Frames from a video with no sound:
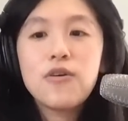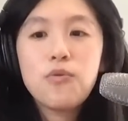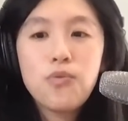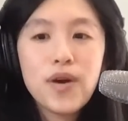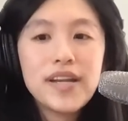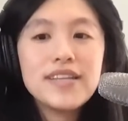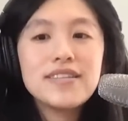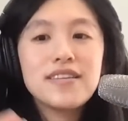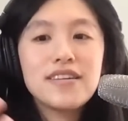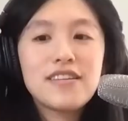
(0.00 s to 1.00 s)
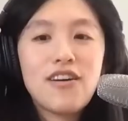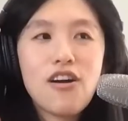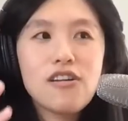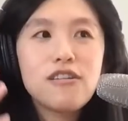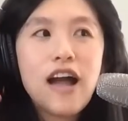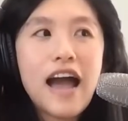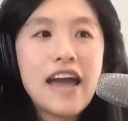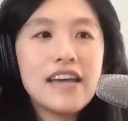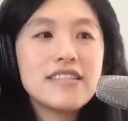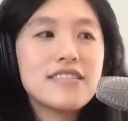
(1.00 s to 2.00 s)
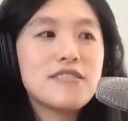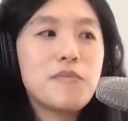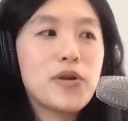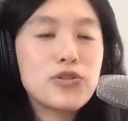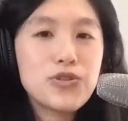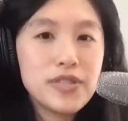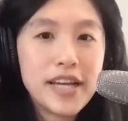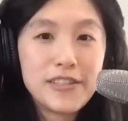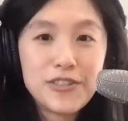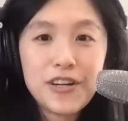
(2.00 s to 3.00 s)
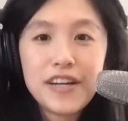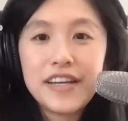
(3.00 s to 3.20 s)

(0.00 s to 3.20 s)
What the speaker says: what is our highest spiritual nature?